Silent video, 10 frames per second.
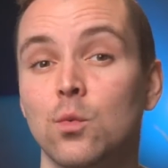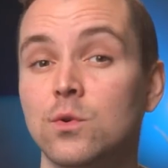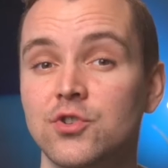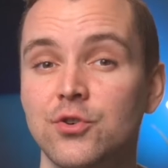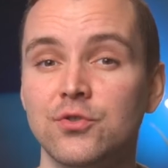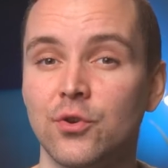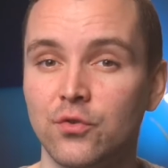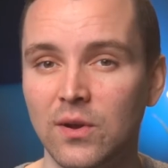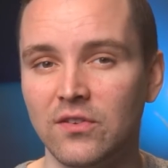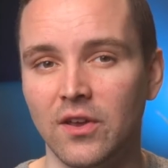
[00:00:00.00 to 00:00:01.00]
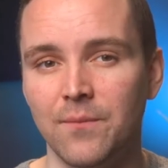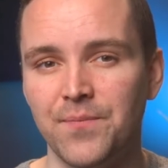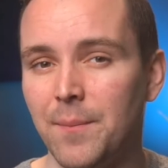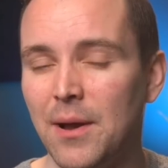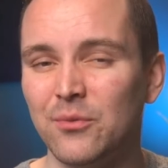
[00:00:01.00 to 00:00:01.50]
was used on Twitter
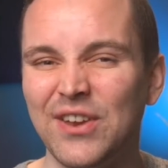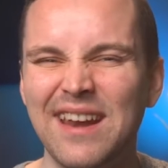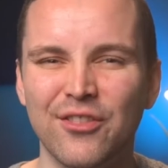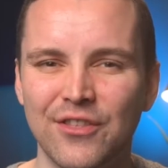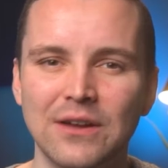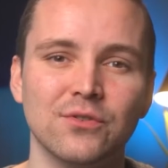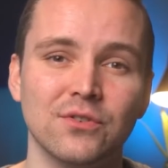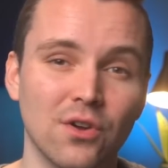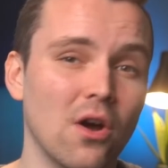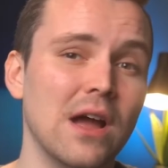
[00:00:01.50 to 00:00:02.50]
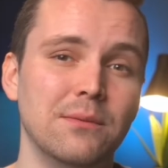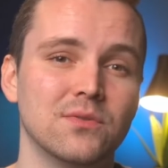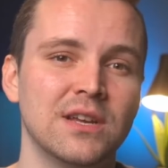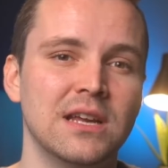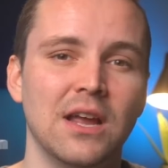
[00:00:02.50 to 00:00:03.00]
about 10,000
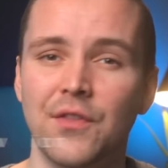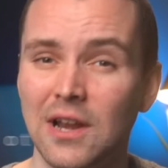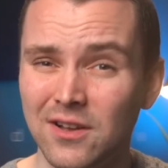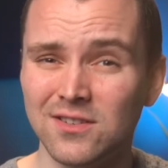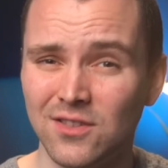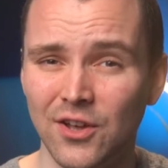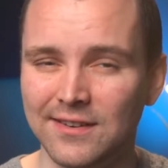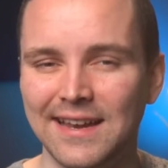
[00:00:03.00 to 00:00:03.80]
times in the last 30